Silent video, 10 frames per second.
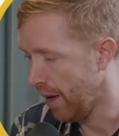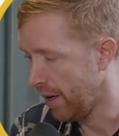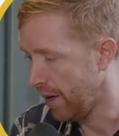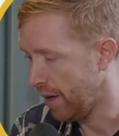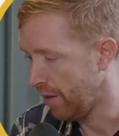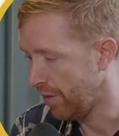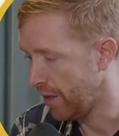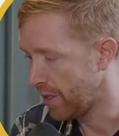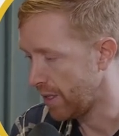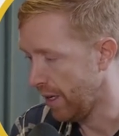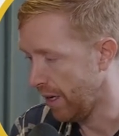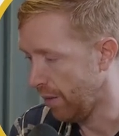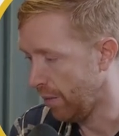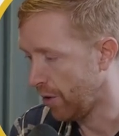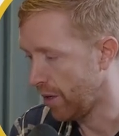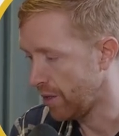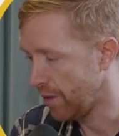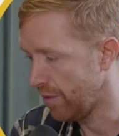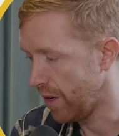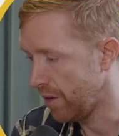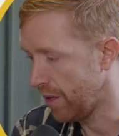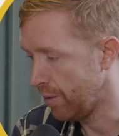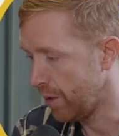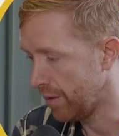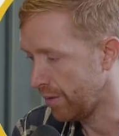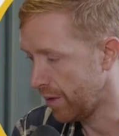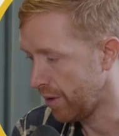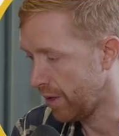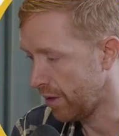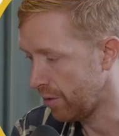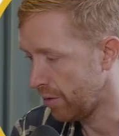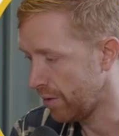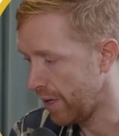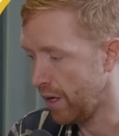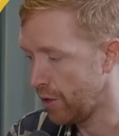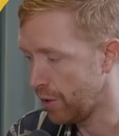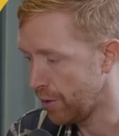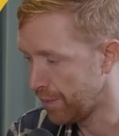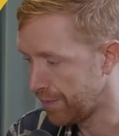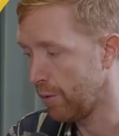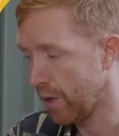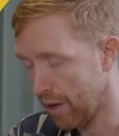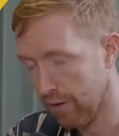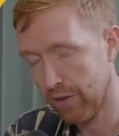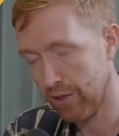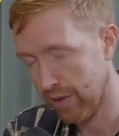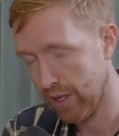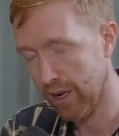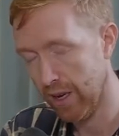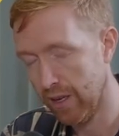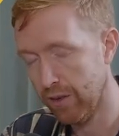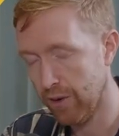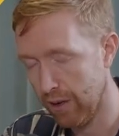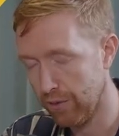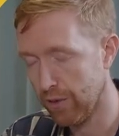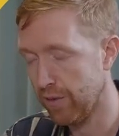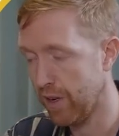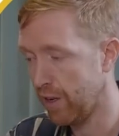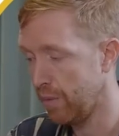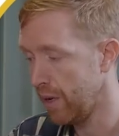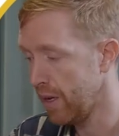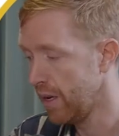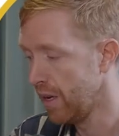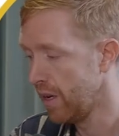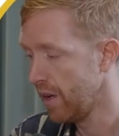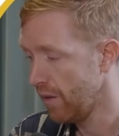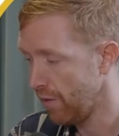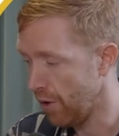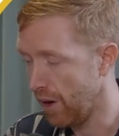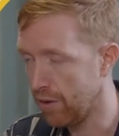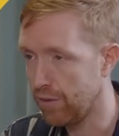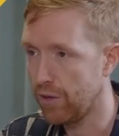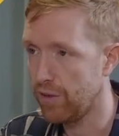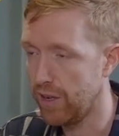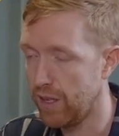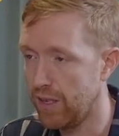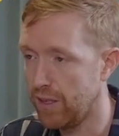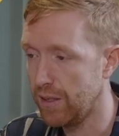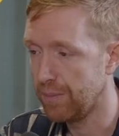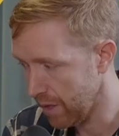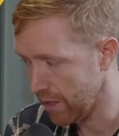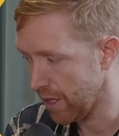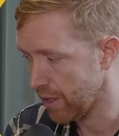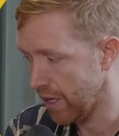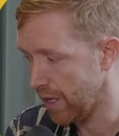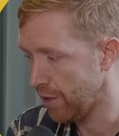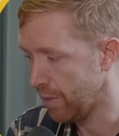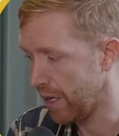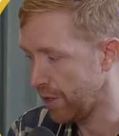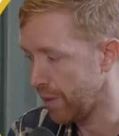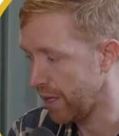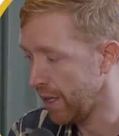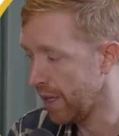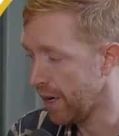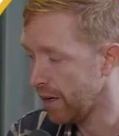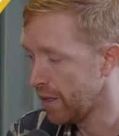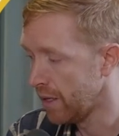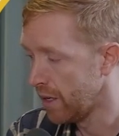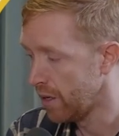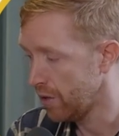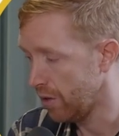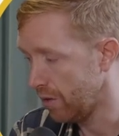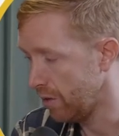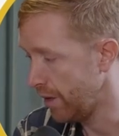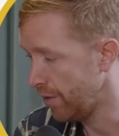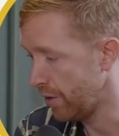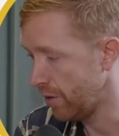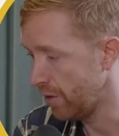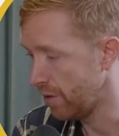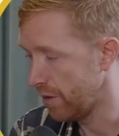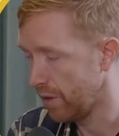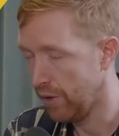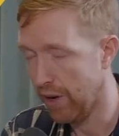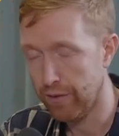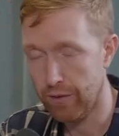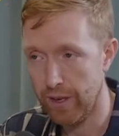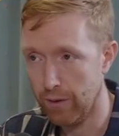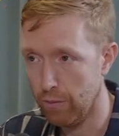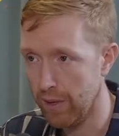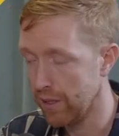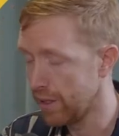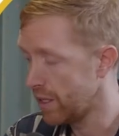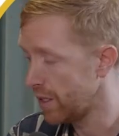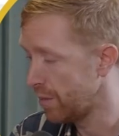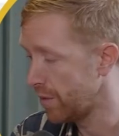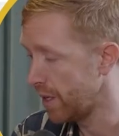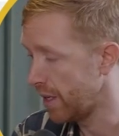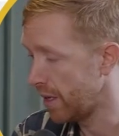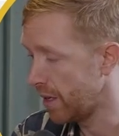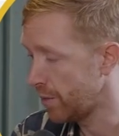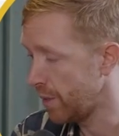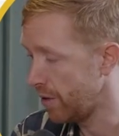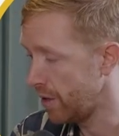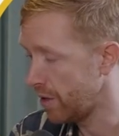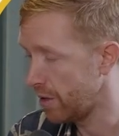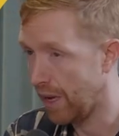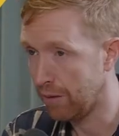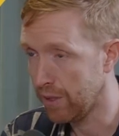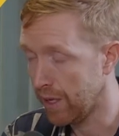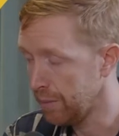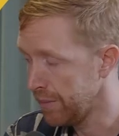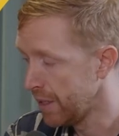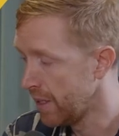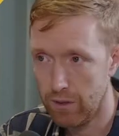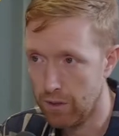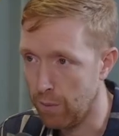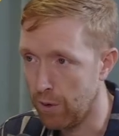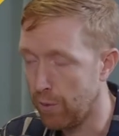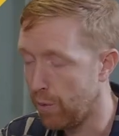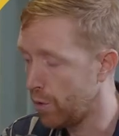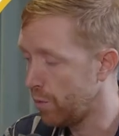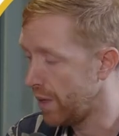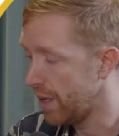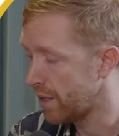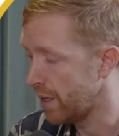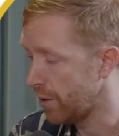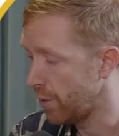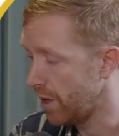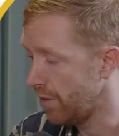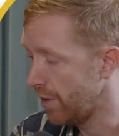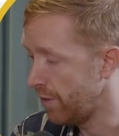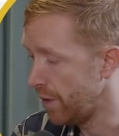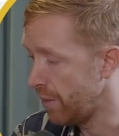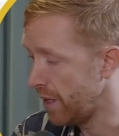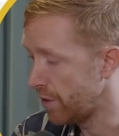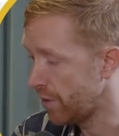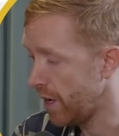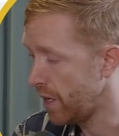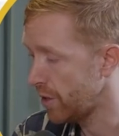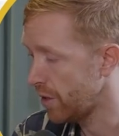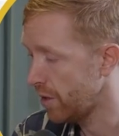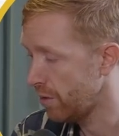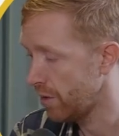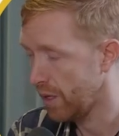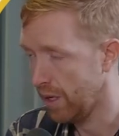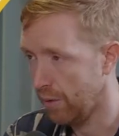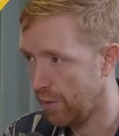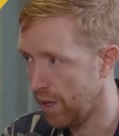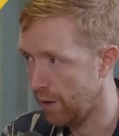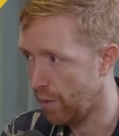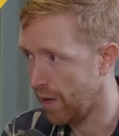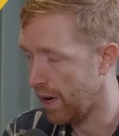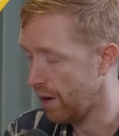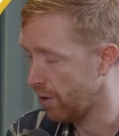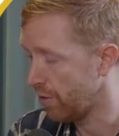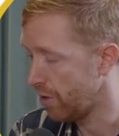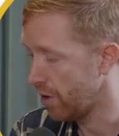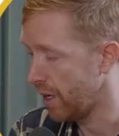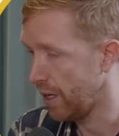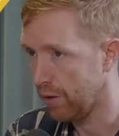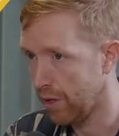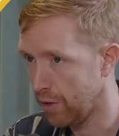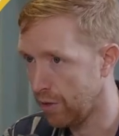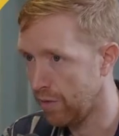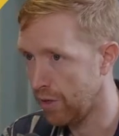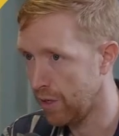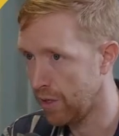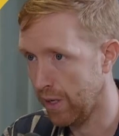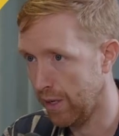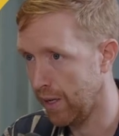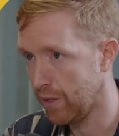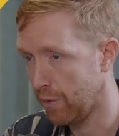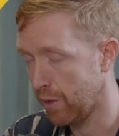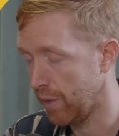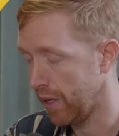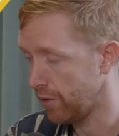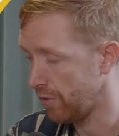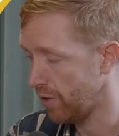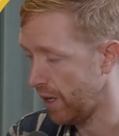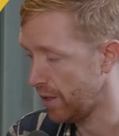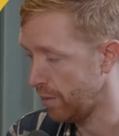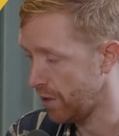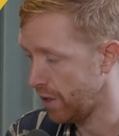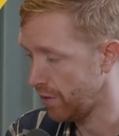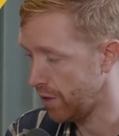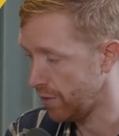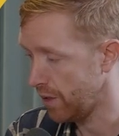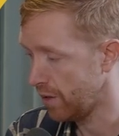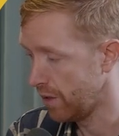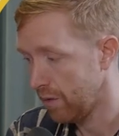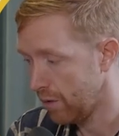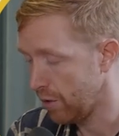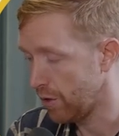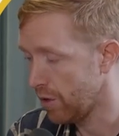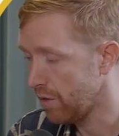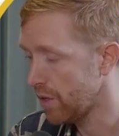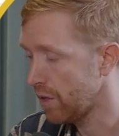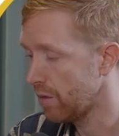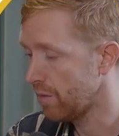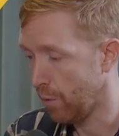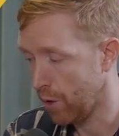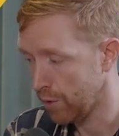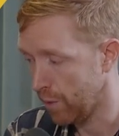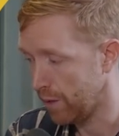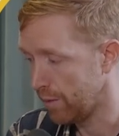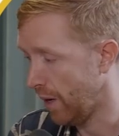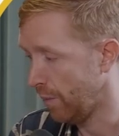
And if it's not a severity 1 critical issue, 1 hour for severity A, 2 hours for severity B, 4 hours for severity C. There's escalation management in there. So if you have critical business systems that experience downtime, someone will be assigned within 50 minutes for Azure, within 1 hour for any other services. And that's what Microsoft tracks themselves as well. Good service, works well.